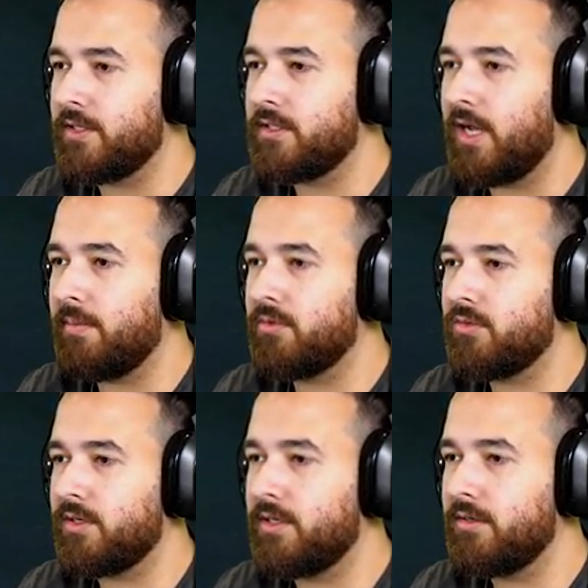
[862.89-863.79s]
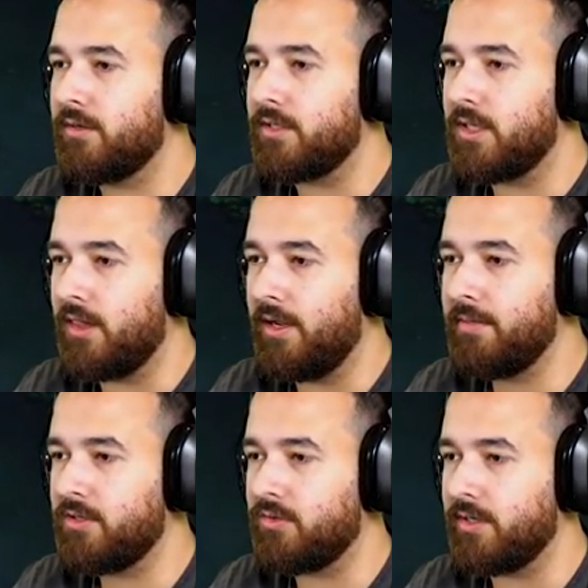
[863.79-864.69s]
Is this the apple tree? No, it's a
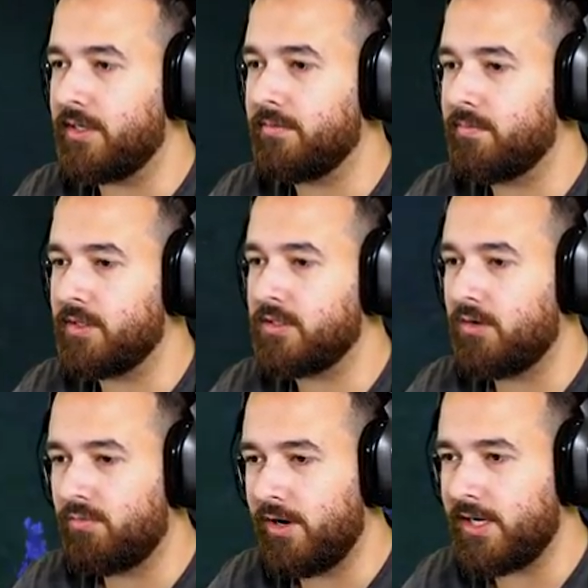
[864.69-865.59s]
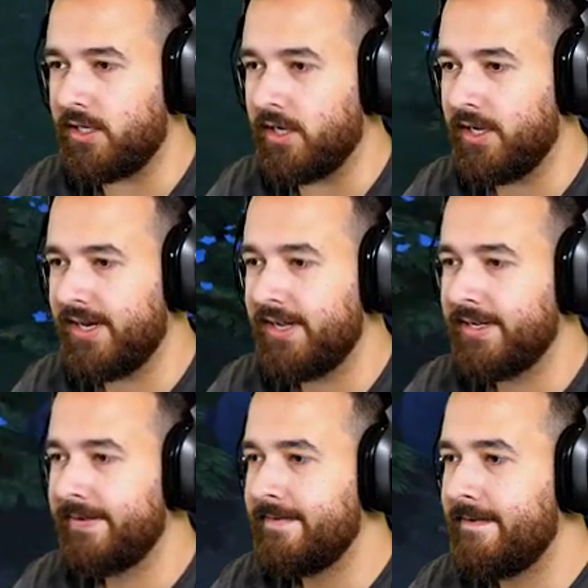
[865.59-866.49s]
lemon tree, but it's not ready yet.
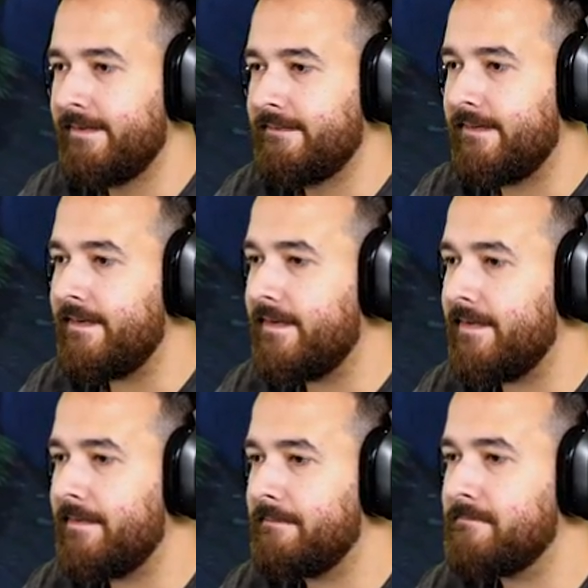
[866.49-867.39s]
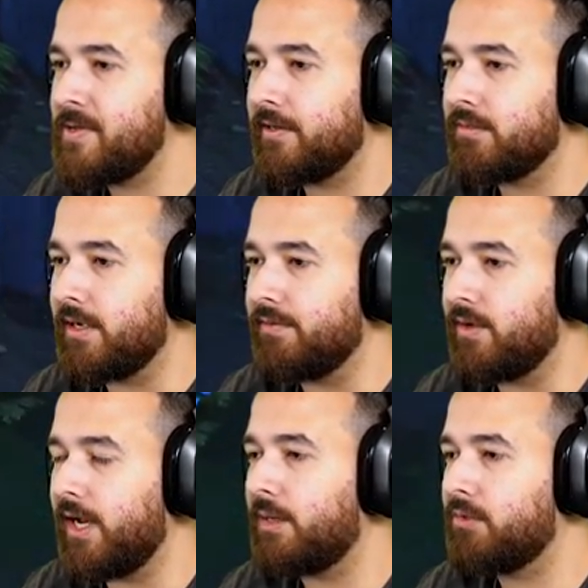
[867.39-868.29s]
Um, what else we have?
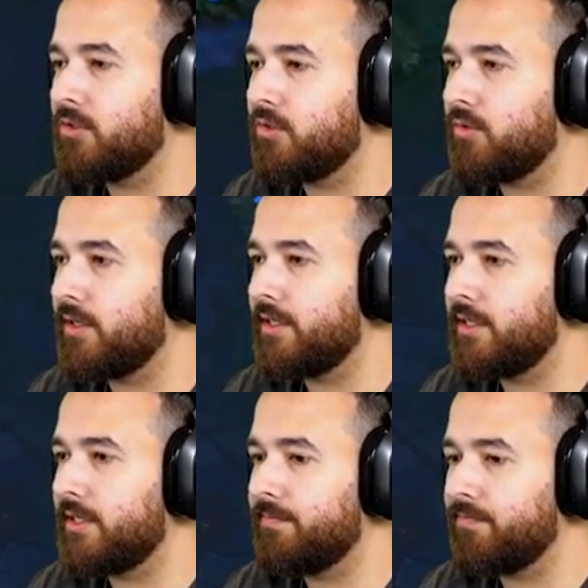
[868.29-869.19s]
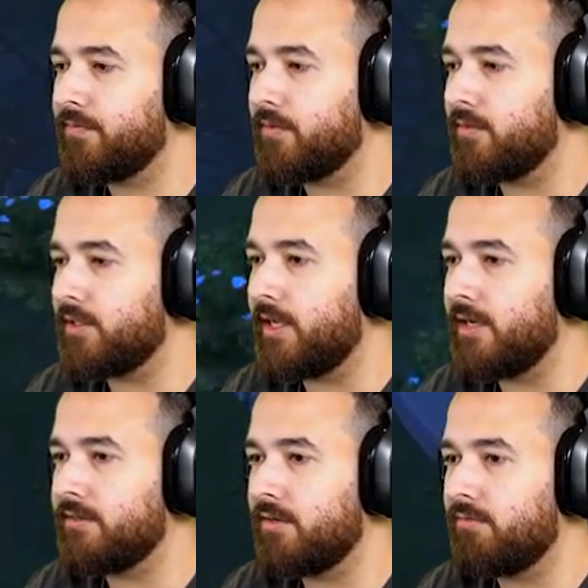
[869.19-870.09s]
Apple tree, which
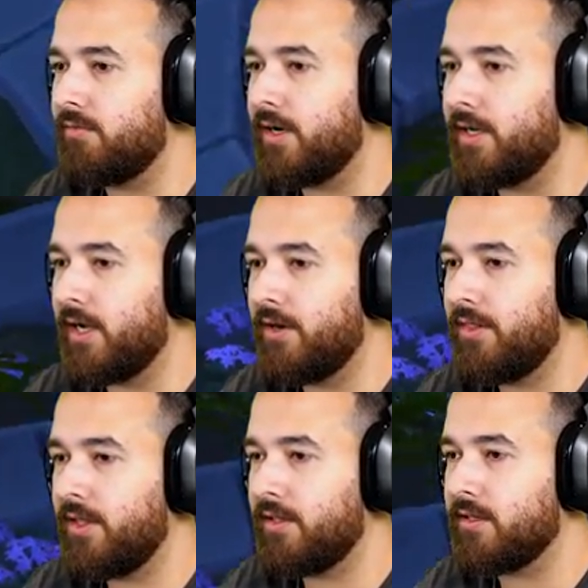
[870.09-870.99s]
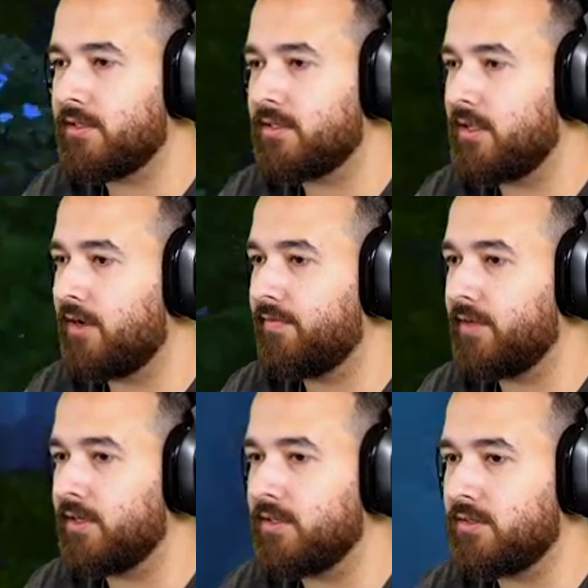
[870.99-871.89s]
again is not ready. I don't think this stuff
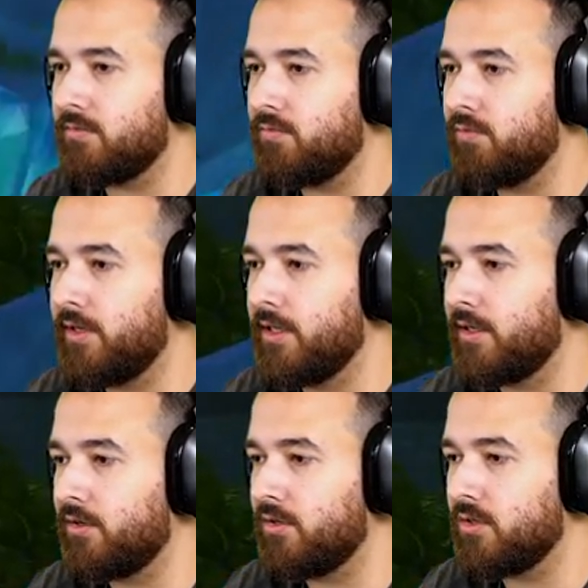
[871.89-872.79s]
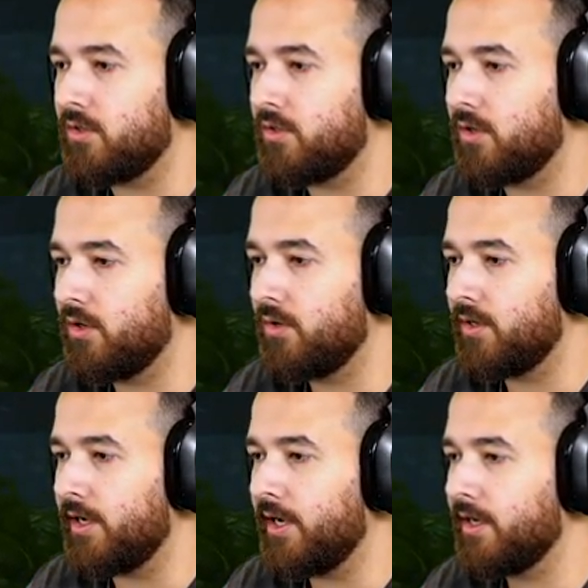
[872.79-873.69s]
is really good to go
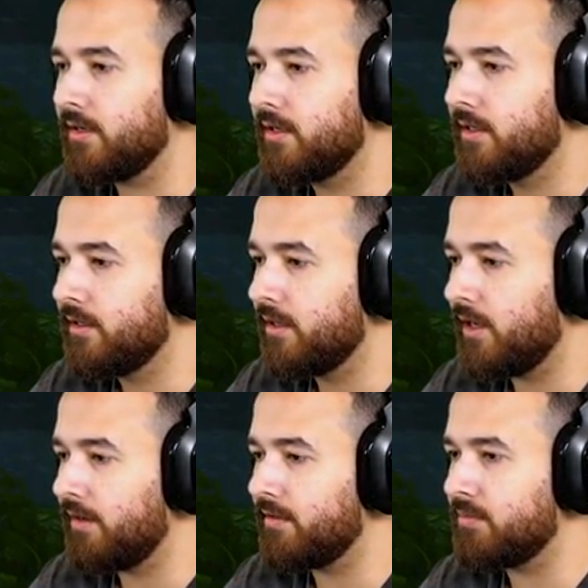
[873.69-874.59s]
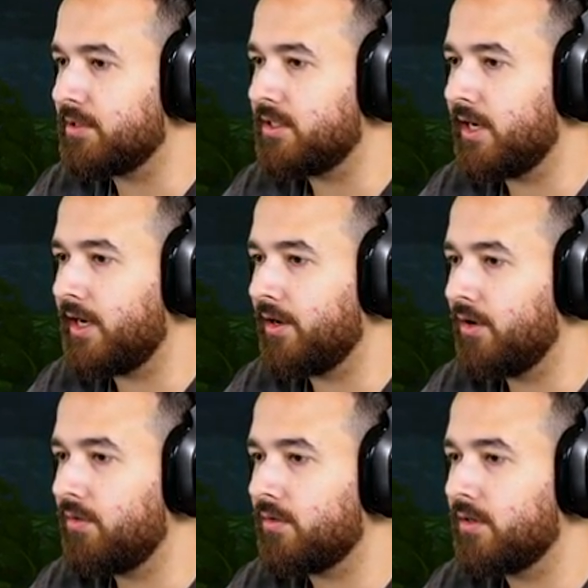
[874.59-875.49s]
yet. Harvest
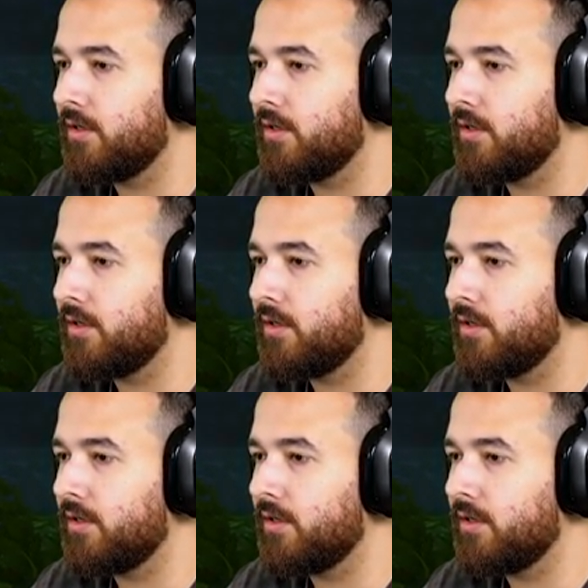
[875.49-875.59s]
potato.